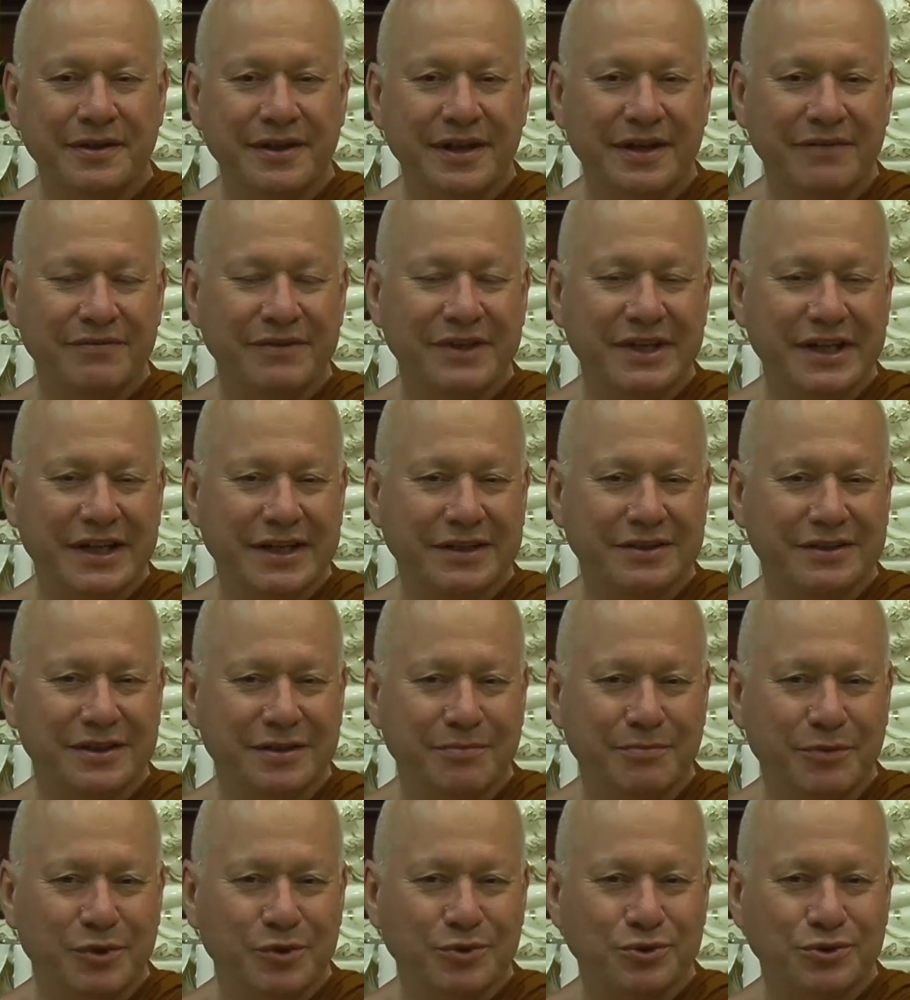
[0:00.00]
every next
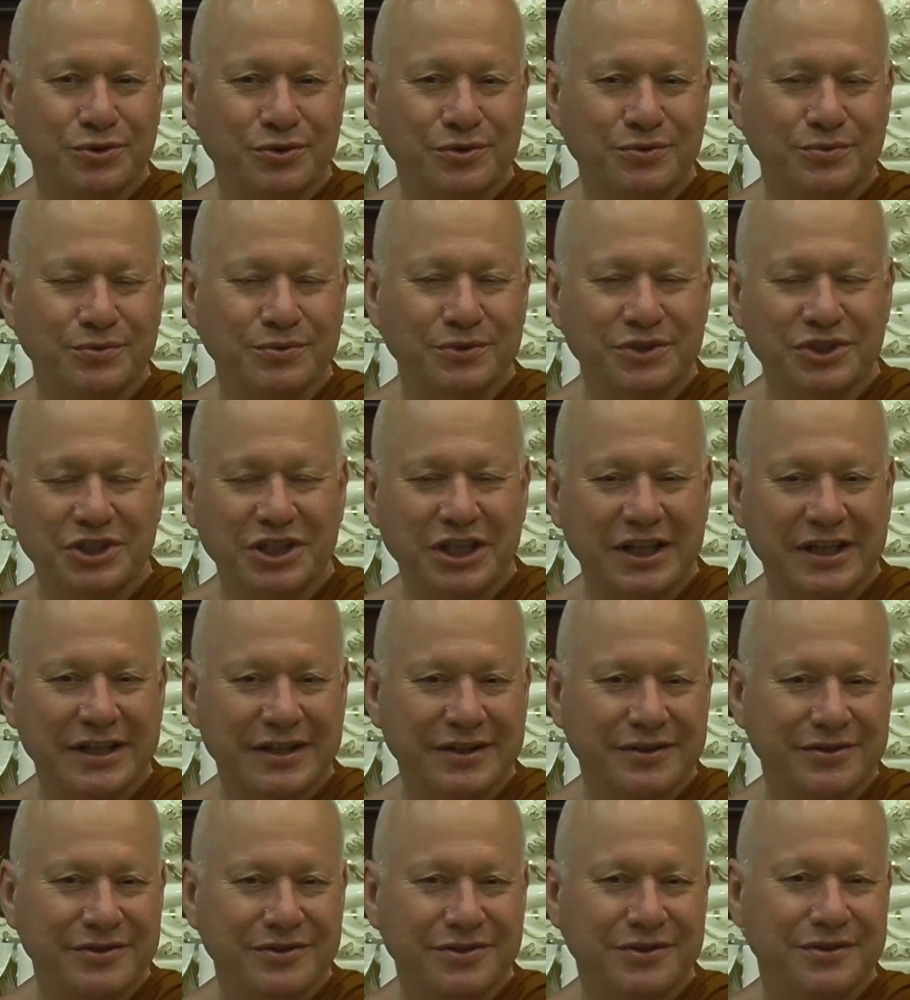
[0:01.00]
emotional
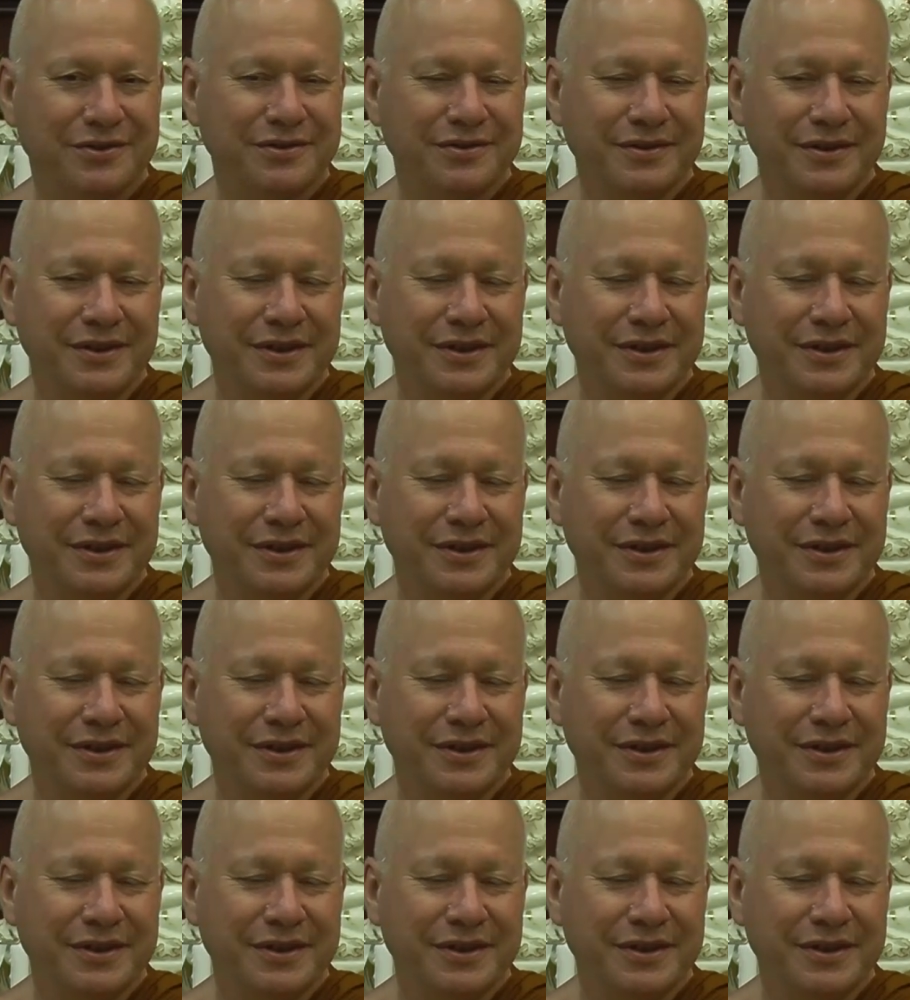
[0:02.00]
change